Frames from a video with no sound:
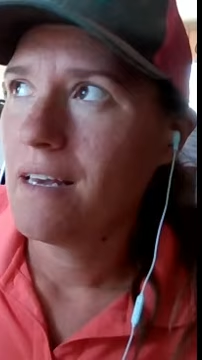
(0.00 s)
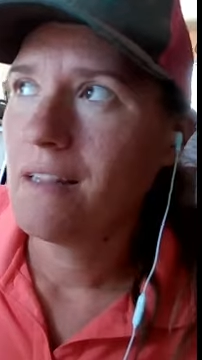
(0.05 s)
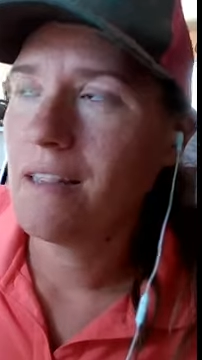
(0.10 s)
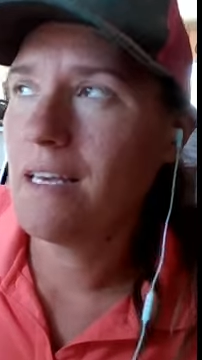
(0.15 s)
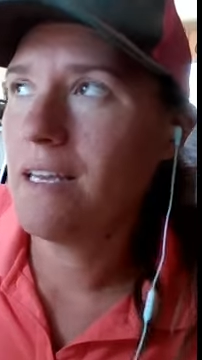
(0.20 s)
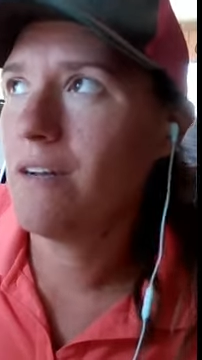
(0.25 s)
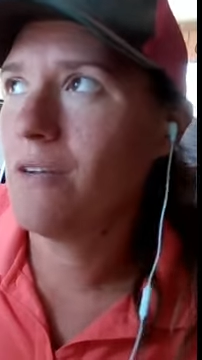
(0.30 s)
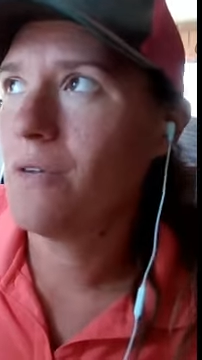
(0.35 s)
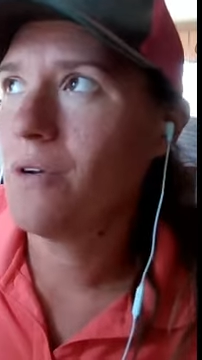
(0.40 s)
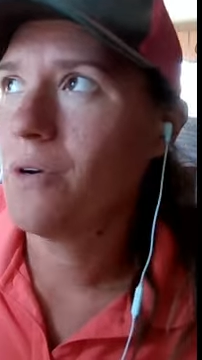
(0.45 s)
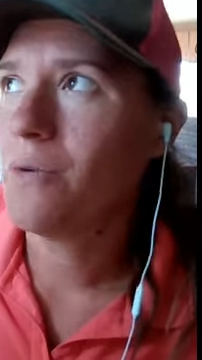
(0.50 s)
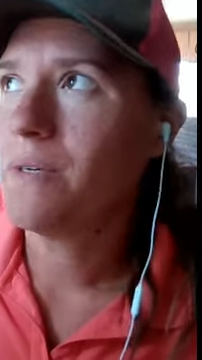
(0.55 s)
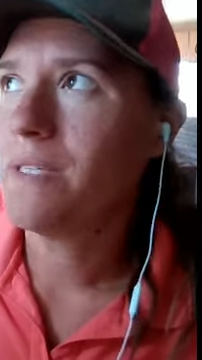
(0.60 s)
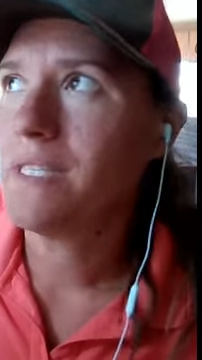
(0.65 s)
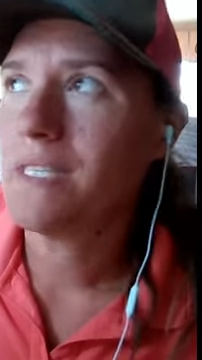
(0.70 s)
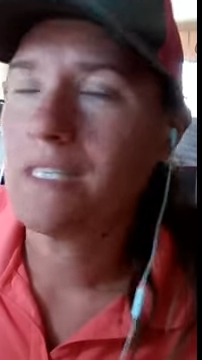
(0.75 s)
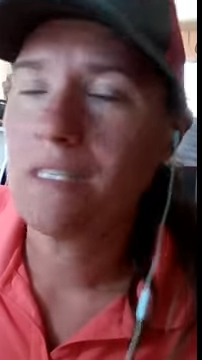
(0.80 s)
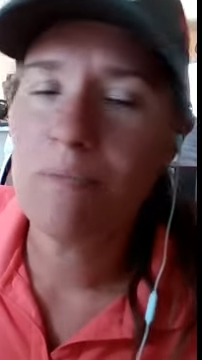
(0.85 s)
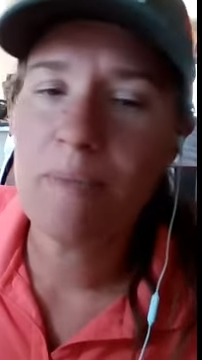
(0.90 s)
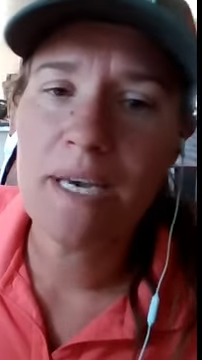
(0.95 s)
they don't know
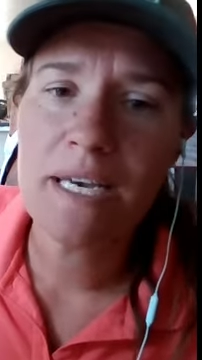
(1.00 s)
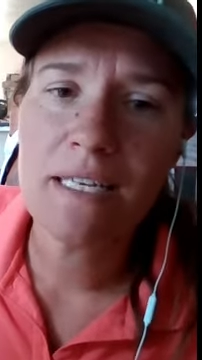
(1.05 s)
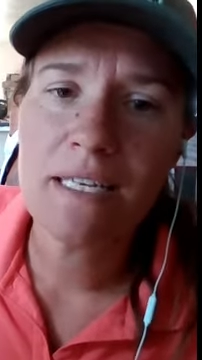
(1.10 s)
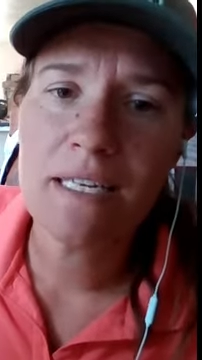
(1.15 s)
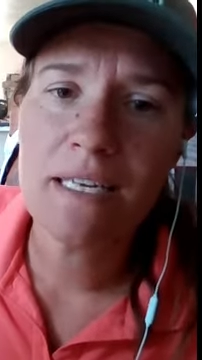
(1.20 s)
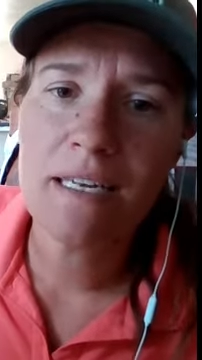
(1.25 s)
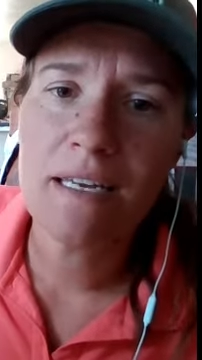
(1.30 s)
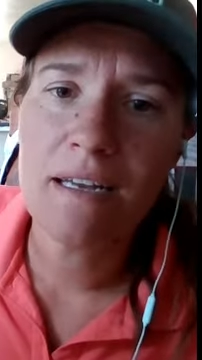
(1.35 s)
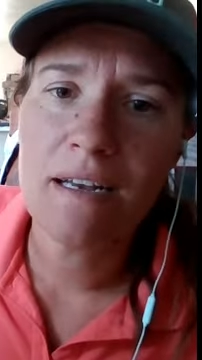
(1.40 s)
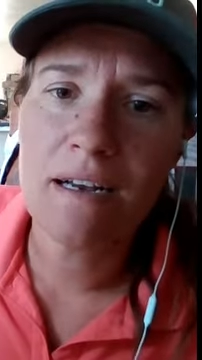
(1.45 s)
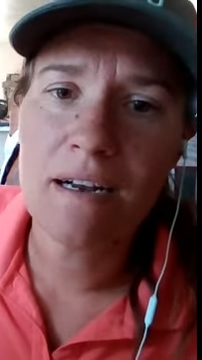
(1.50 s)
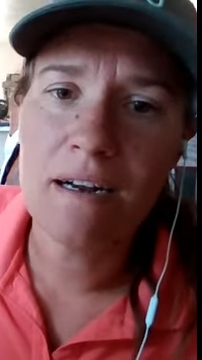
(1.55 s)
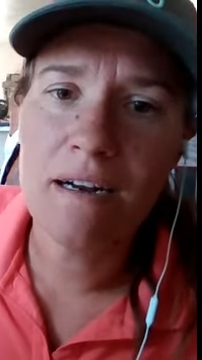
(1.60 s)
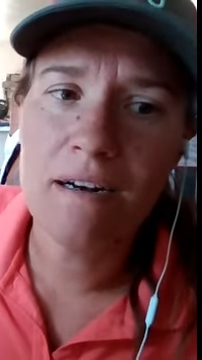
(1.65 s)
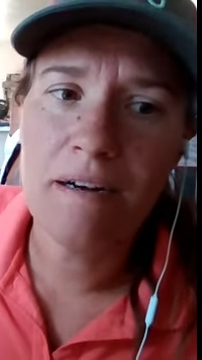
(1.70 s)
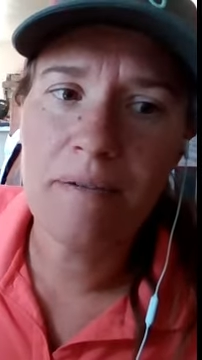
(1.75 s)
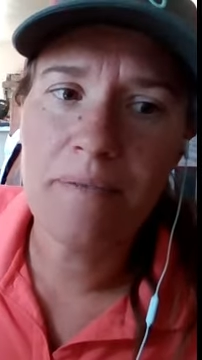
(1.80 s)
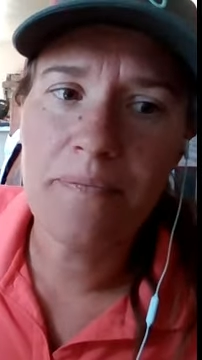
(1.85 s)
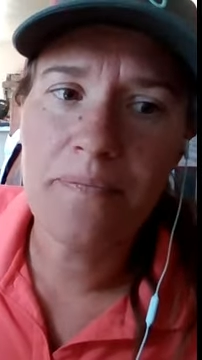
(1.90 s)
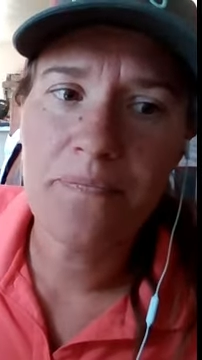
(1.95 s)
what's expected.
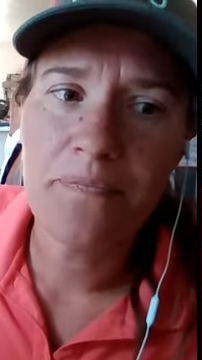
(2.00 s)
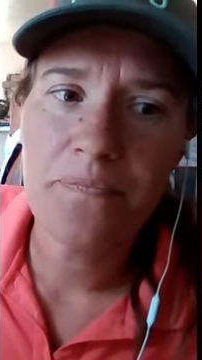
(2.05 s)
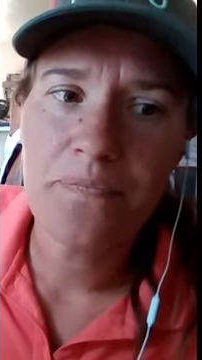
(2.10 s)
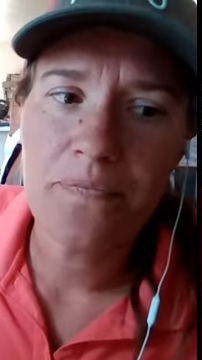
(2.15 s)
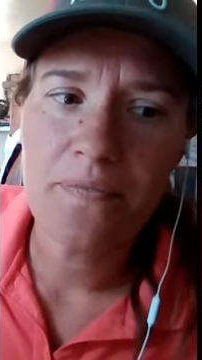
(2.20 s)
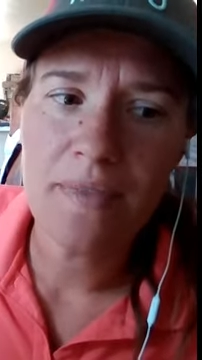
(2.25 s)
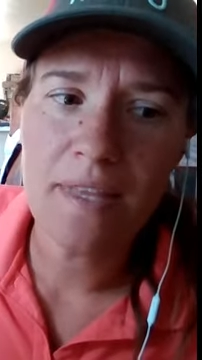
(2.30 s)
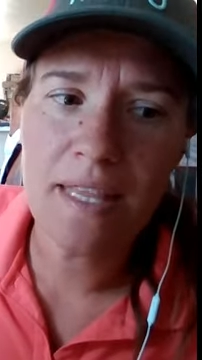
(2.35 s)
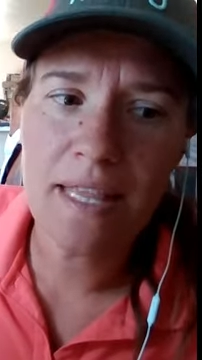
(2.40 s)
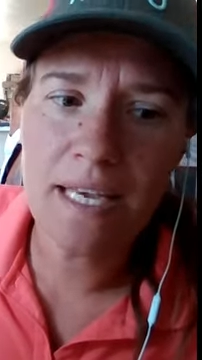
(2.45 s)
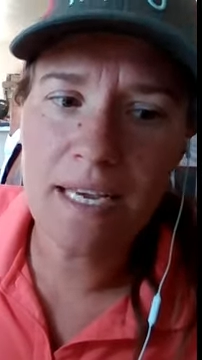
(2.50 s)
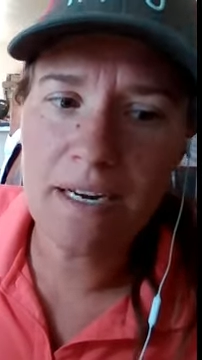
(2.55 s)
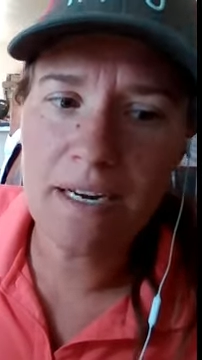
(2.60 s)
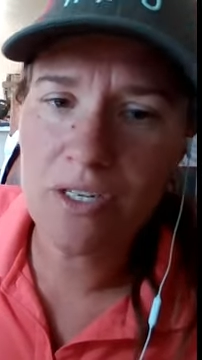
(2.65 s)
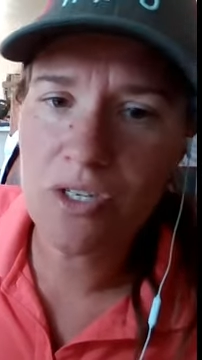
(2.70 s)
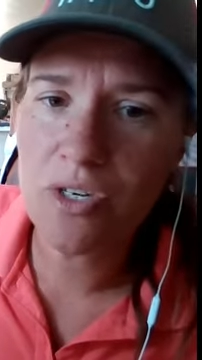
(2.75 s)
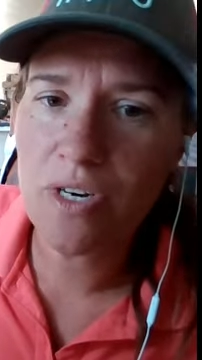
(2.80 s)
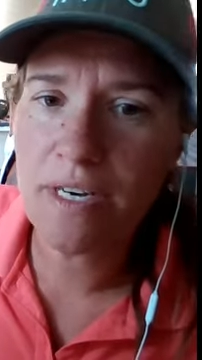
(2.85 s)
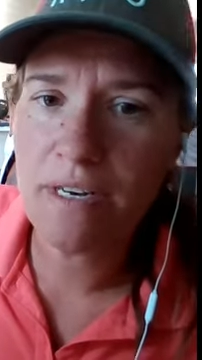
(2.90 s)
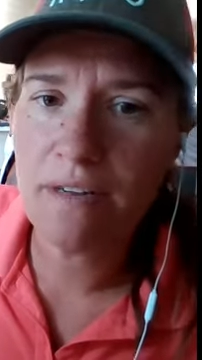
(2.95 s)

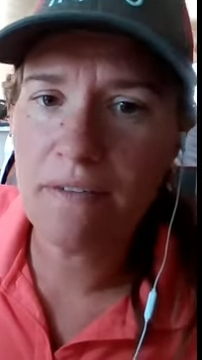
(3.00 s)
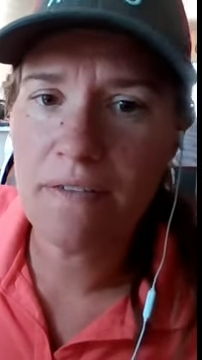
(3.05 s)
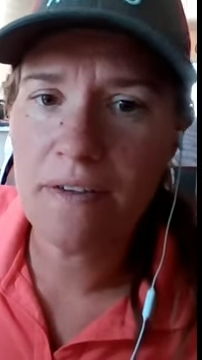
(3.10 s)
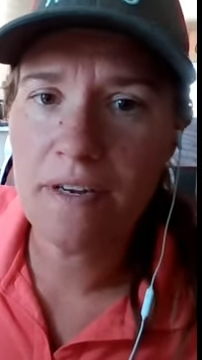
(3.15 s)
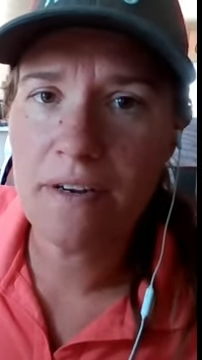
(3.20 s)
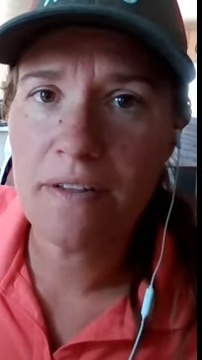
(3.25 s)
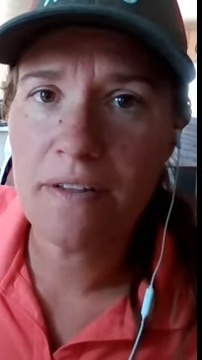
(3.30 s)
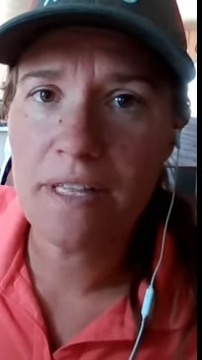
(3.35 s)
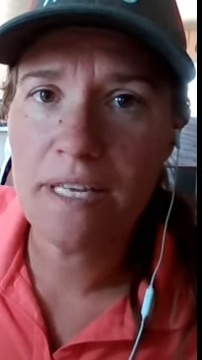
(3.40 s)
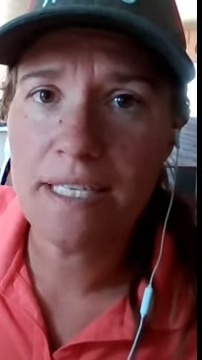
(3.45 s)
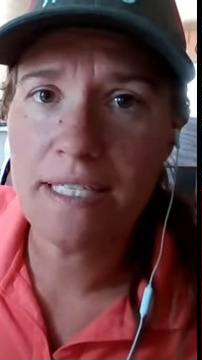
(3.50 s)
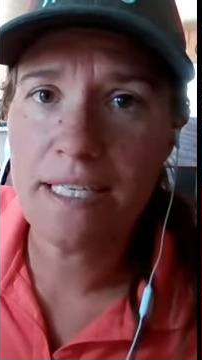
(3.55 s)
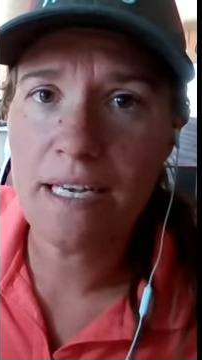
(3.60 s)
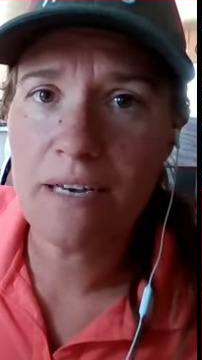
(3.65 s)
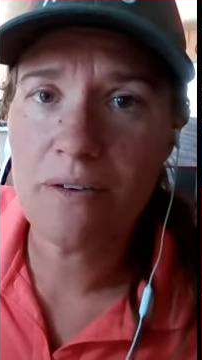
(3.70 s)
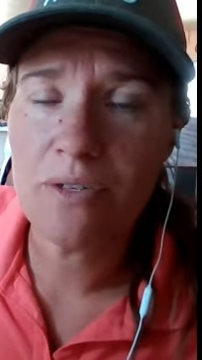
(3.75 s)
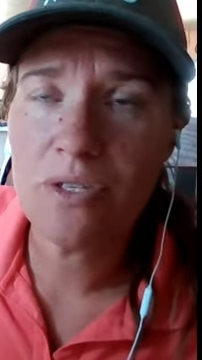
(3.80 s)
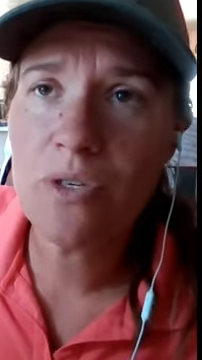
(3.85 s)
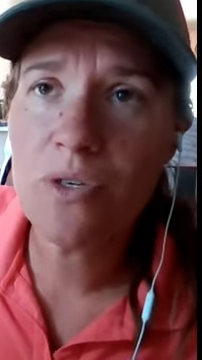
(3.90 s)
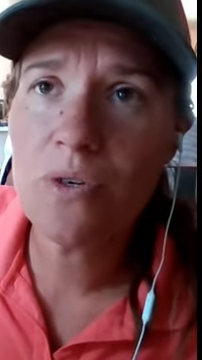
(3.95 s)
They're trying to figure things
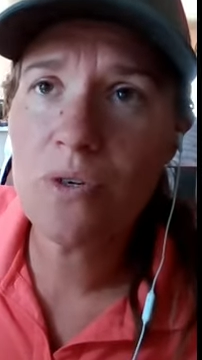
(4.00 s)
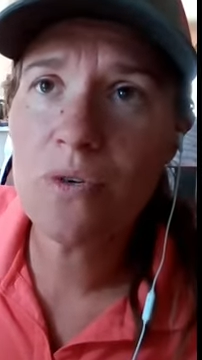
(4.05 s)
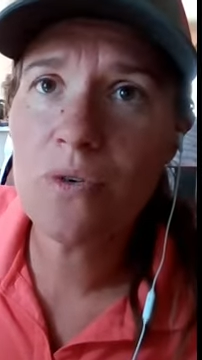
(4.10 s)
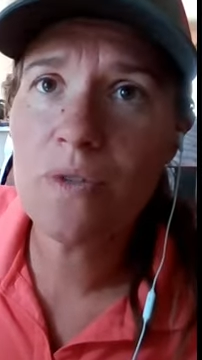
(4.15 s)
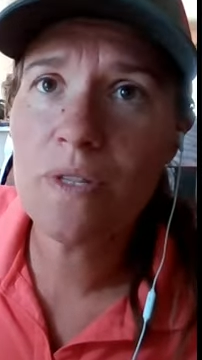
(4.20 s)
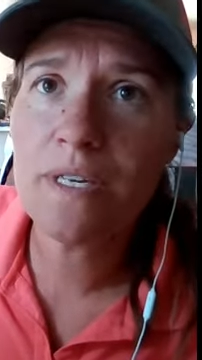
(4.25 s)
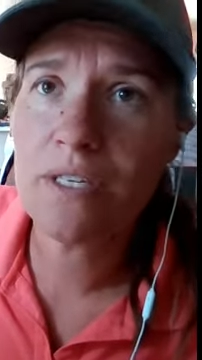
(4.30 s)
out too.